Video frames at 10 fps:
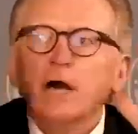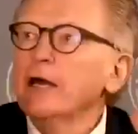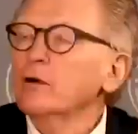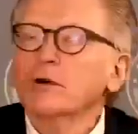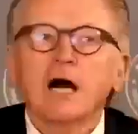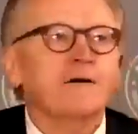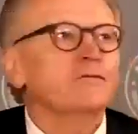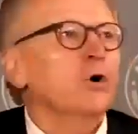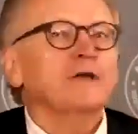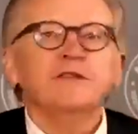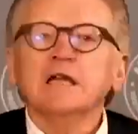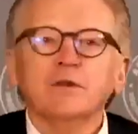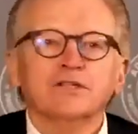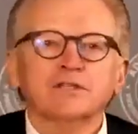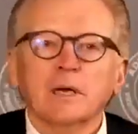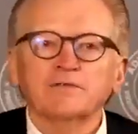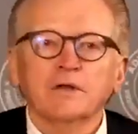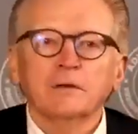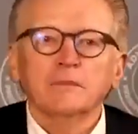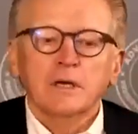I go, I have no idea where this comes
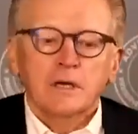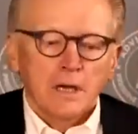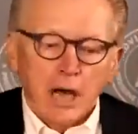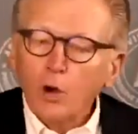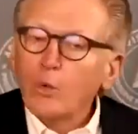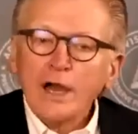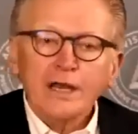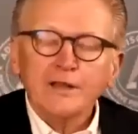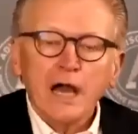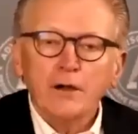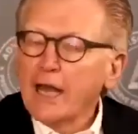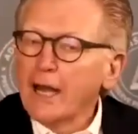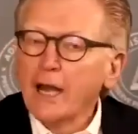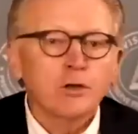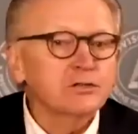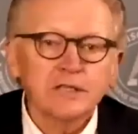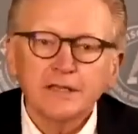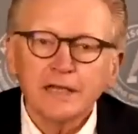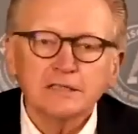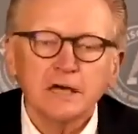from. I'll write it down and I'll use
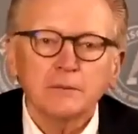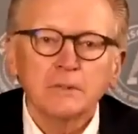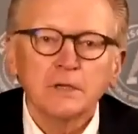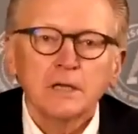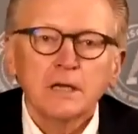it next time.